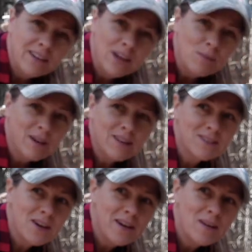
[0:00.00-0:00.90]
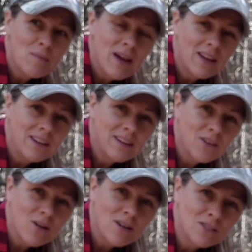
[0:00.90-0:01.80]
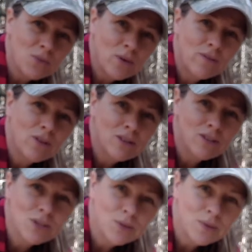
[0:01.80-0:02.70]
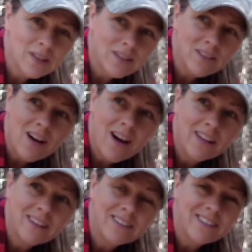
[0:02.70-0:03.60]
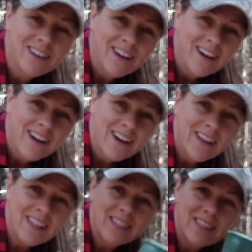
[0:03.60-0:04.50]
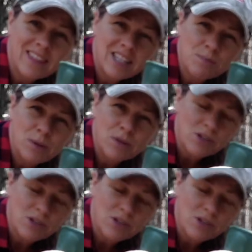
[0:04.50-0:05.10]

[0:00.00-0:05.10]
Now because I am heading across the river to a little island, these boots